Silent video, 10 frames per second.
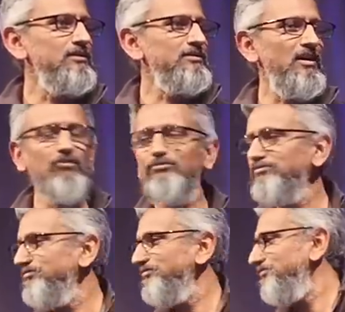
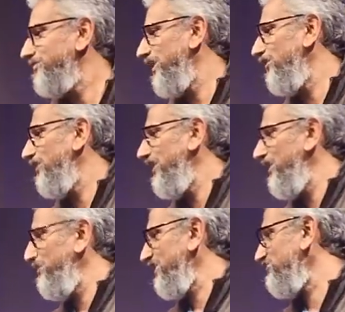some, you know,
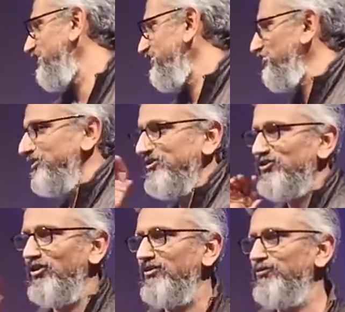Apex
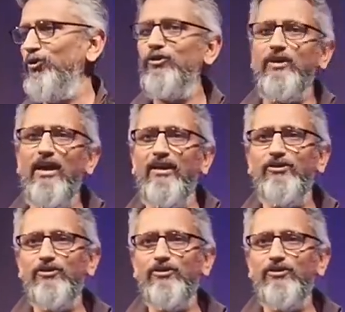Legends or Fortnite